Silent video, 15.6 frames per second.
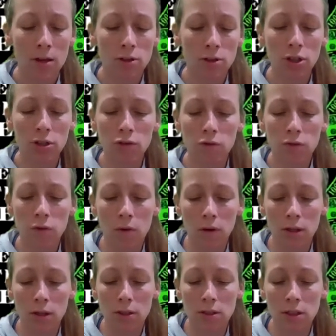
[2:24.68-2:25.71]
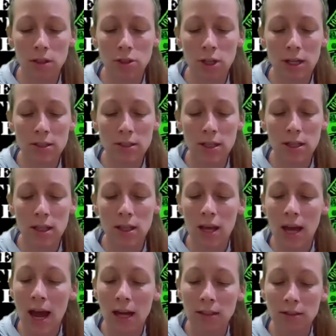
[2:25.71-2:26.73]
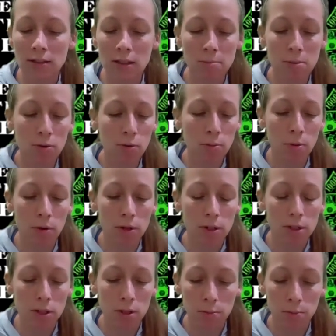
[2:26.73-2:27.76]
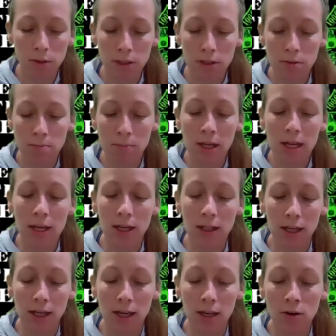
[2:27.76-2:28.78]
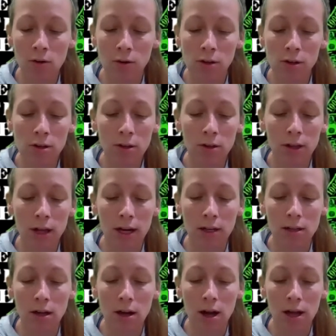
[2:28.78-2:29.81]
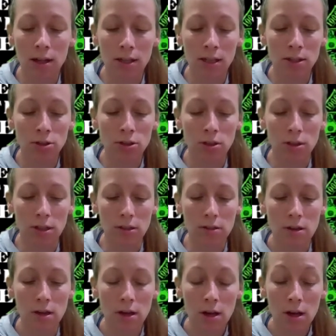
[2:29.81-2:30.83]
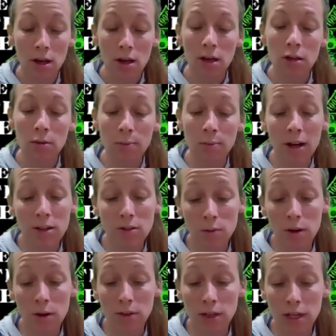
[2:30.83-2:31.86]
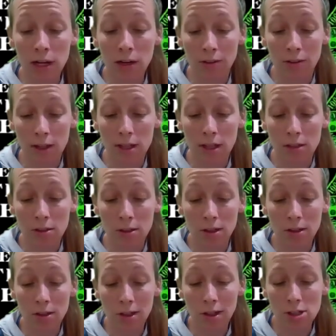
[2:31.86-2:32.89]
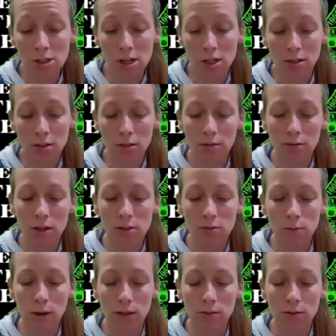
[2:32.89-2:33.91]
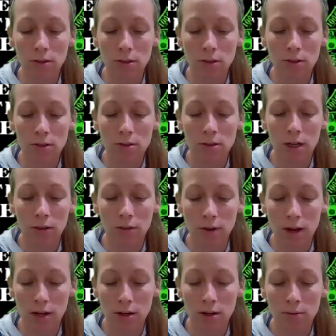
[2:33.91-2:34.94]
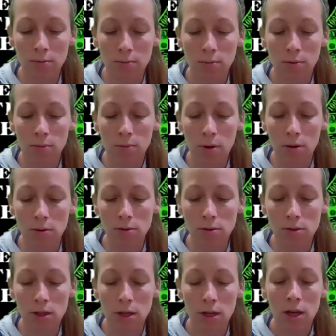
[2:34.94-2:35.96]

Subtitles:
Judge Ford suggested that the accident be reported to the police immediately in order to collect on the insurance. You might as well redecorate the entire kitchen, Grace Wexler, decorator, proposed.